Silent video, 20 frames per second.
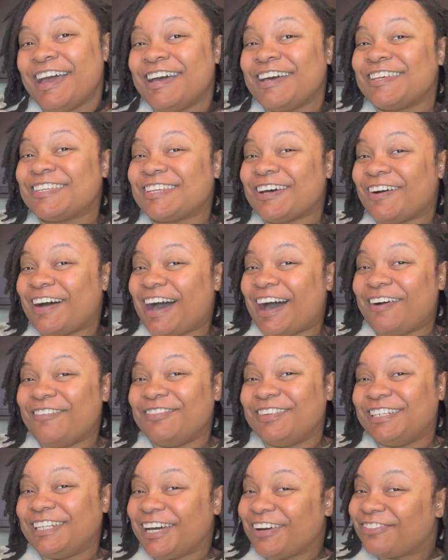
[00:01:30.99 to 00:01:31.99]
So I'm
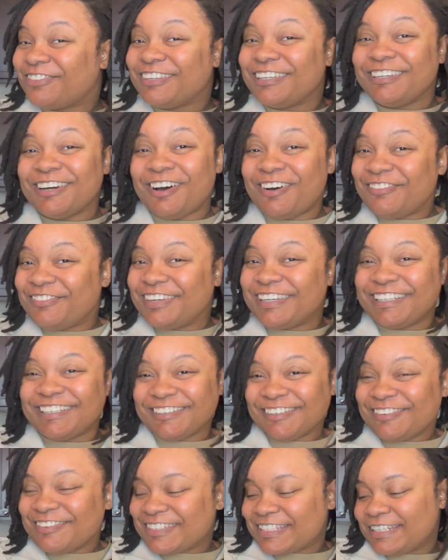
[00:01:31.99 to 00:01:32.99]
definitely gonna be
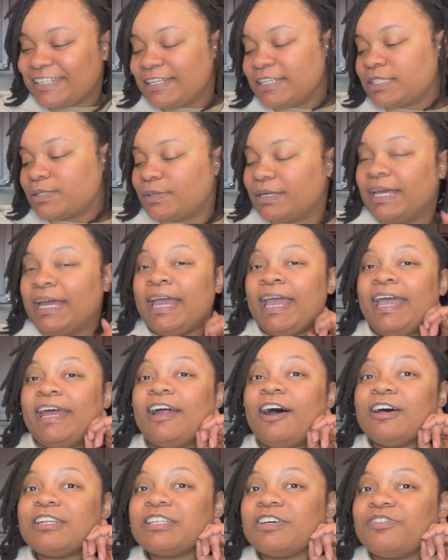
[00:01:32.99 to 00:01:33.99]
using this one. And I
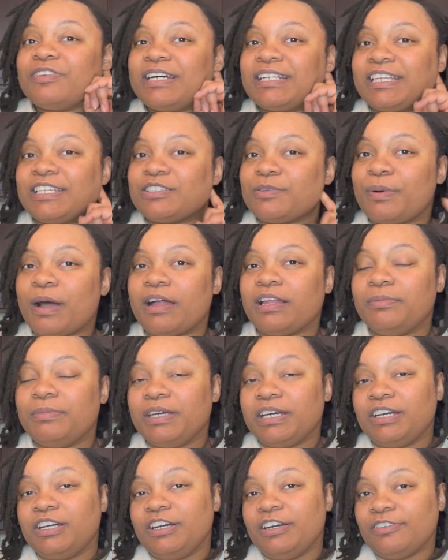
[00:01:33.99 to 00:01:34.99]
also feel like this will probably be a
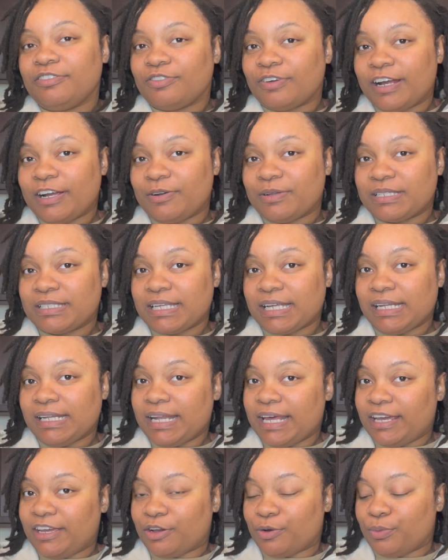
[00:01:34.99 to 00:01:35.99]
good fragrance to
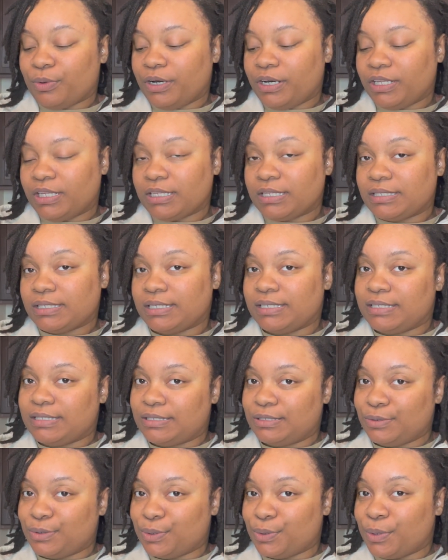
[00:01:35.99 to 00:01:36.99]
layer with other scents
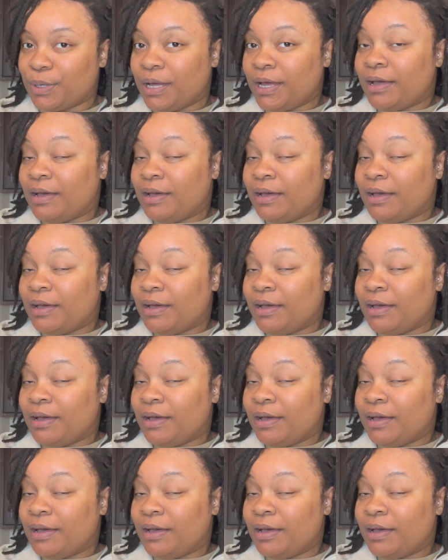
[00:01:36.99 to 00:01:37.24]
too.